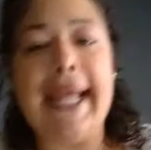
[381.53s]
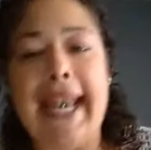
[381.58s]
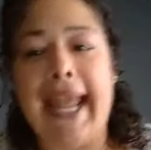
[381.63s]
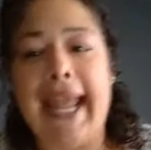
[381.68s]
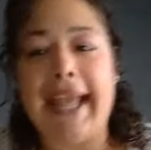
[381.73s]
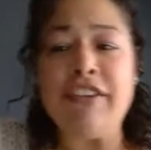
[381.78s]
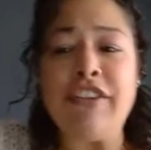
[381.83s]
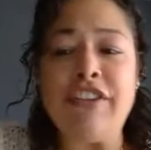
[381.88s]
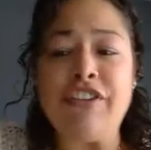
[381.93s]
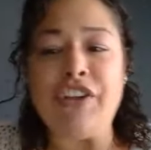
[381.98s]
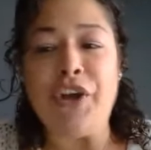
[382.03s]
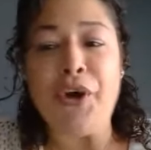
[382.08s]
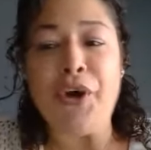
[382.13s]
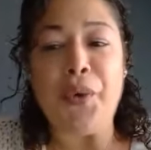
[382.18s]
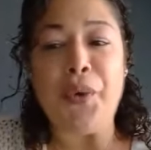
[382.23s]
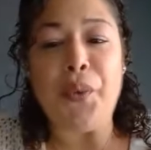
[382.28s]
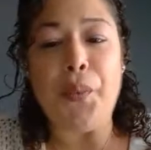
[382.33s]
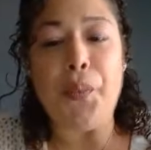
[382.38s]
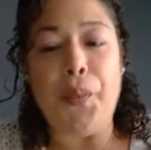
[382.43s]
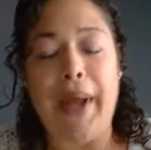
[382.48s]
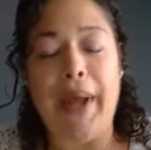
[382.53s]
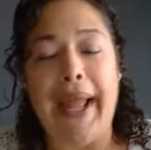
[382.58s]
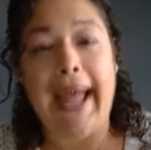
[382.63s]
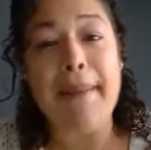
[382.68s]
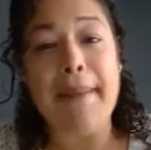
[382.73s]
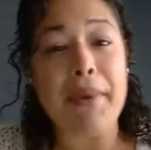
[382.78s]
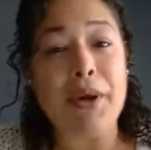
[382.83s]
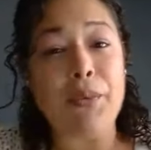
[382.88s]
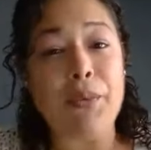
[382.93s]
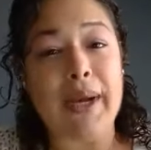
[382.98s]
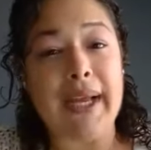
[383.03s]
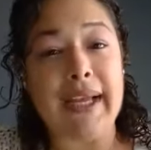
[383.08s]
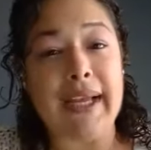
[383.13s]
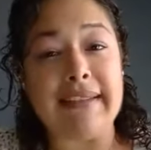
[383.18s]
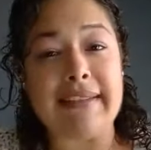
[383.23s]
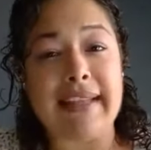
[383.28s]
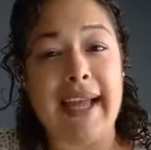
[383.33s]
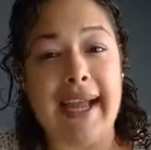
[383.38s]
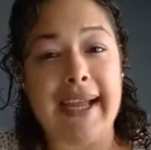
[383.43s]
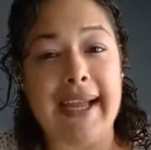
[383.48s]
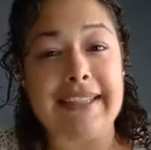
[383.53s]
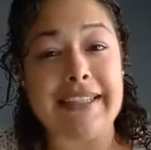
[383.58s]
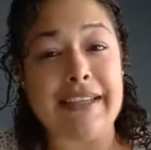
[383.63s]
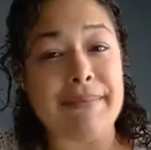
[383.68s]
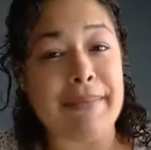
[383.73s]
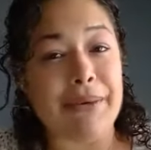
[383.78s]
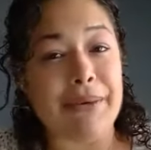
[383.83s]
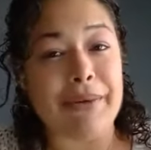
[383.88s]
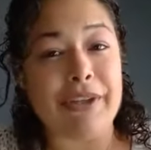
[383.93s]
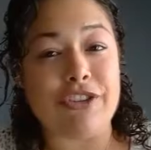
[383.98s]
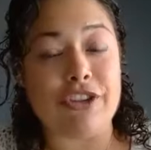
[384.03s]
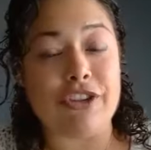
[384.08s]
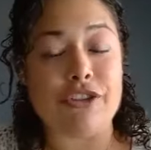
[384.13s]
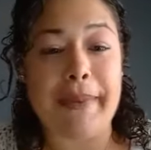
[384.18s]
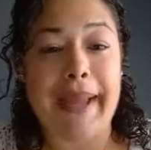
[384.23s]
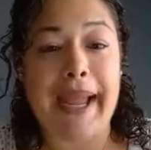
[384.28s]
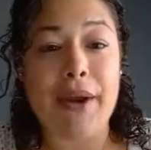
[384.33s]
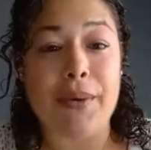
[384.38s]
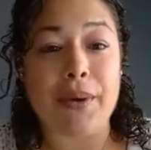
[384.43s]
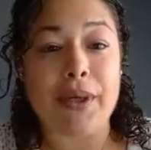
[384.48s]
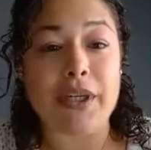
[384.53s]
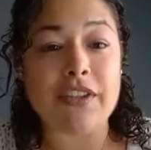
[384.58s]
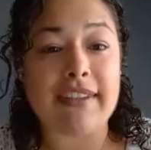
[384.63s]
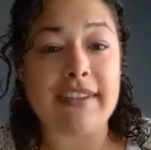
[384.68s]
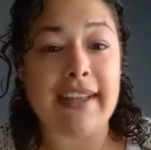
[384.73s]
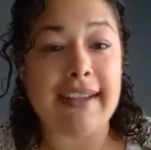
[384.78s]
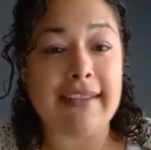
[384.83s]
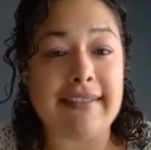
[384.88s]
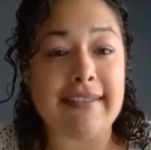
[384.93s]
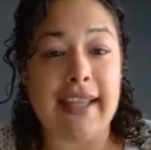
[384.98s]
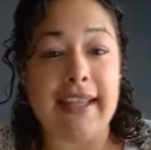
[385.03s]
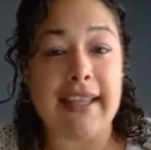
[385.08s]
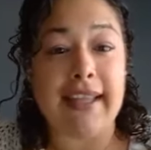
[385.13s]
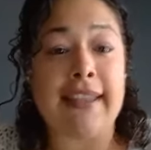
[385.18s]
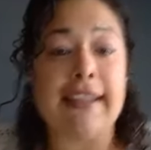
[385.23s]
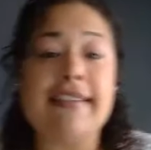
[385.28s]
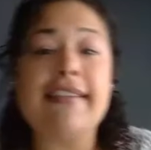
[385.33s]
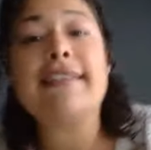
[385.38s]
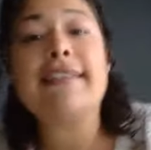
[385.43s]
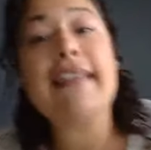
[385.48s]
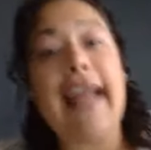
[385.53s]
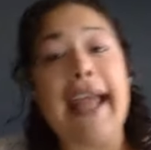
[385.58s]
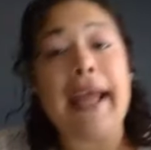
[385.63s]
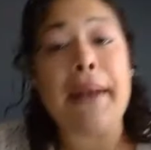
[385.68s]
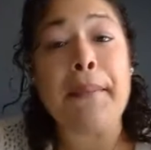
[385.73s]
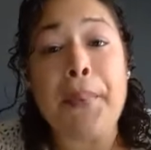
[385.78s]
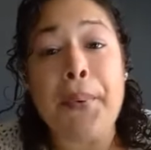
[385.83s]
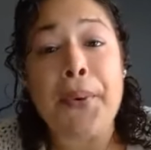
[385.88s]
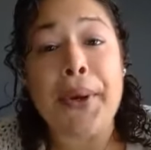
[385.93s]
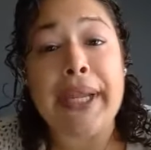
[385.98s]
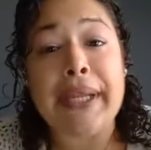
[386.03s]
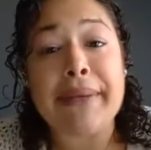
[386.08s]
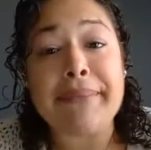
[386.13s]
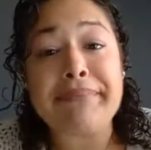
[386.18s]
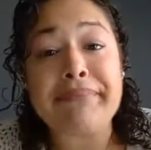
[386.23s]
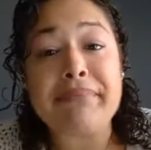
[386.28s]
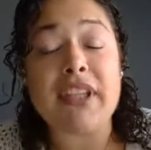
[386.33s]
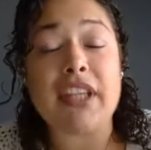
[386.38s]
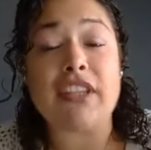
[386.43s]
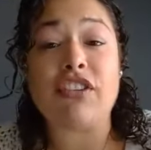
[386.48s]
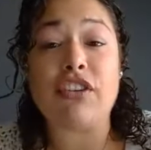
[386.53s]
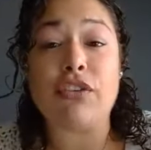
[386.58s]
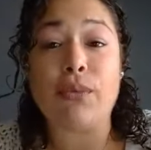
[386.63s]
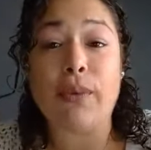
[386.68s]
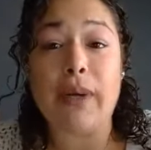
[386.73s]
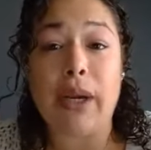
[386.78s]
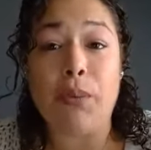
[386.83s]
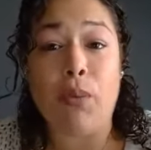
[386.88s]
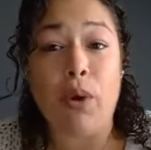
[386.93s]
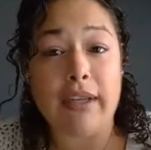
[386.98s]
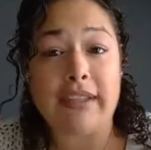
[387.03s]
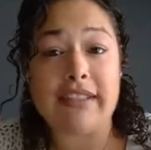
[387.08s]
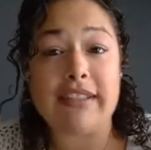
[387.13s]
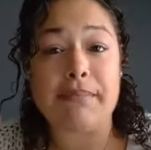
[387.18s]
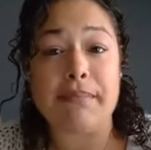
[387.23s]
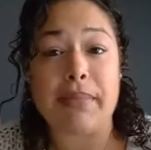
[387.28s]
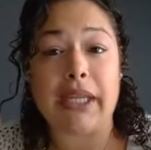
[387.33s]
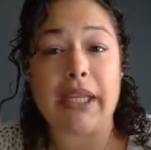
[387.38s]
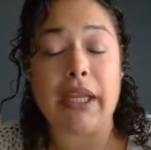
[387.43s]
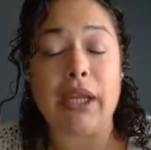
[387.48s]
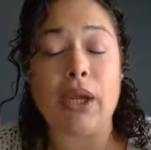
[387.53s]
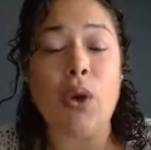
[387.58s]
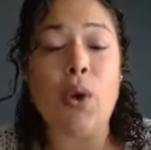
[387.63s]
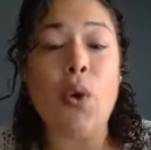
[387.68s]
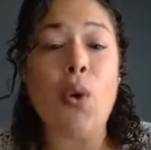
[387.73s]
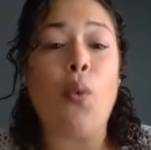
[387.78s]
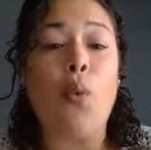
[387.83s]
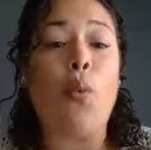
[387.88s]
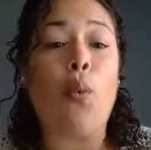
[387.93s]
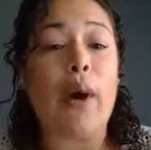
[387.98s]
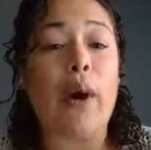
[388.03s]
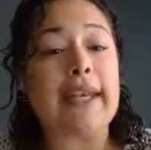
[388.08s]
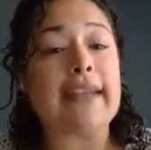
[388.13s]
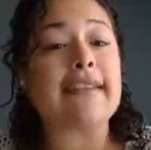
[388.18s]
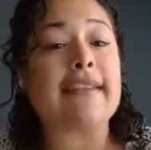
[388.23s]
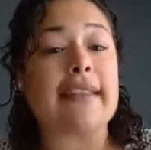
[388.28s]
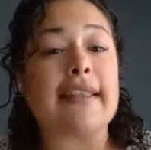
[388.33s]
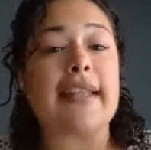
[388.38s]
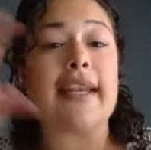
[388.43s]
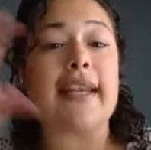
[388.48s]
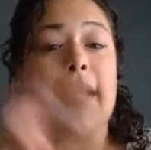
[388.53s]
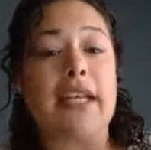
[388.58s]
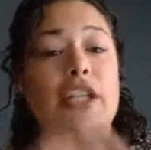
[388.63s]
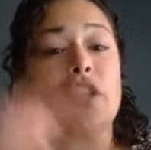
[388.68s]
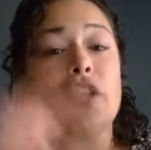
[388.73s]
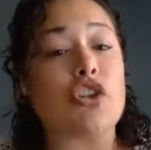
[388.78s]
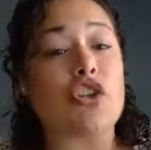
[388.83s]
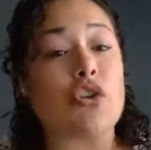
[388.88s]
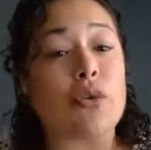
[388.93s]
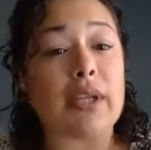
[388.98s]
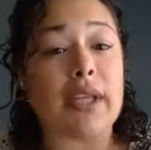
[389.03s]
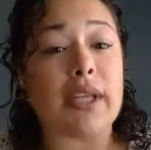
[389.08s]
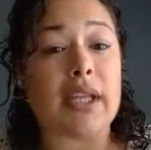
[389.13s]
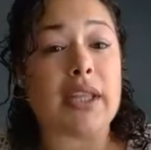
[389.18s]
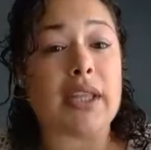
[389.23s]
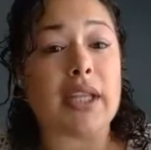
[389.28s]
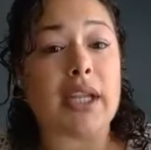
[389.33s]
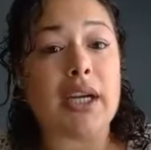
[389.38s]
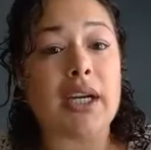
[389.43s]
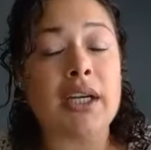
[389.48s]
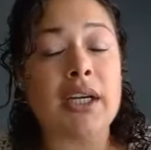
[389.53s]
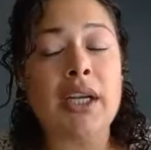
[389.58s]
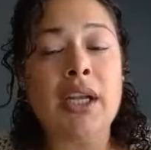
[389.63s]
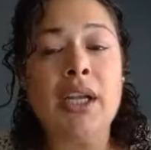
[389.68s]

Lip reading: And so what happened was I did my research backwards. I said, this is the end point. This is where I want to be. What is it that I need to do to get there?